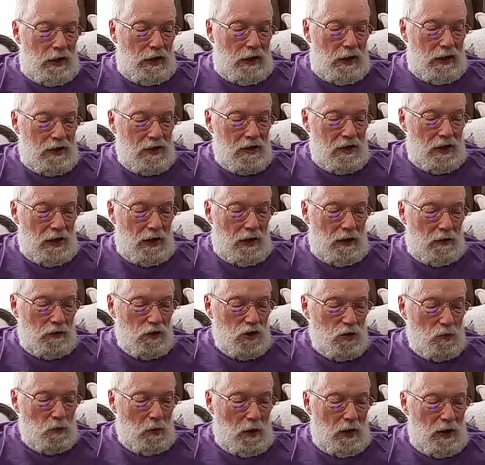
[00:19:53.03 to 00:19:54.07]
he sent
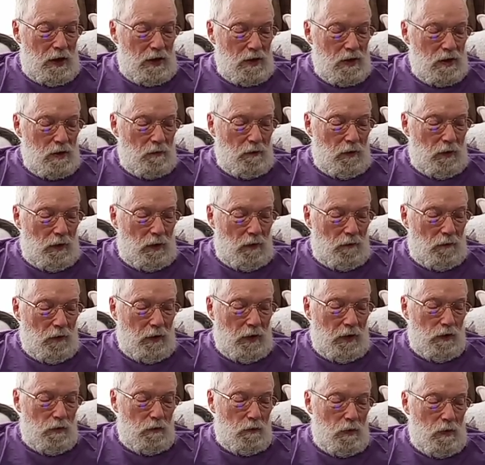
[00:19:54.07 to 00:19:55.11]
out spies to
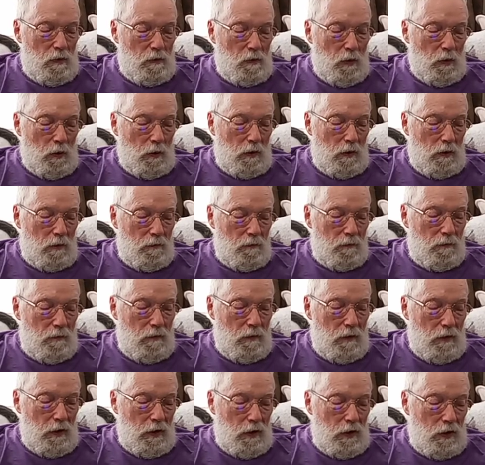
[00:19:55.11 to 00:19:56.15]
verify the report of
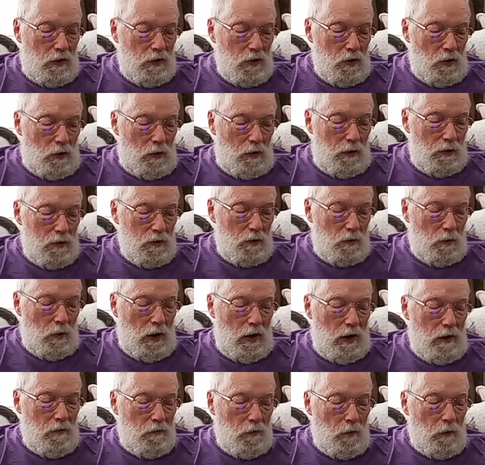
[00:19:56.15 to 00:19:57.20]
uh, Saul's
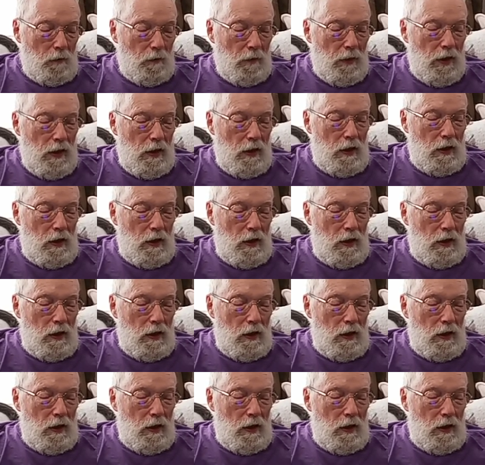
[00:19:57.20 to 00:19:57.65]
arrival.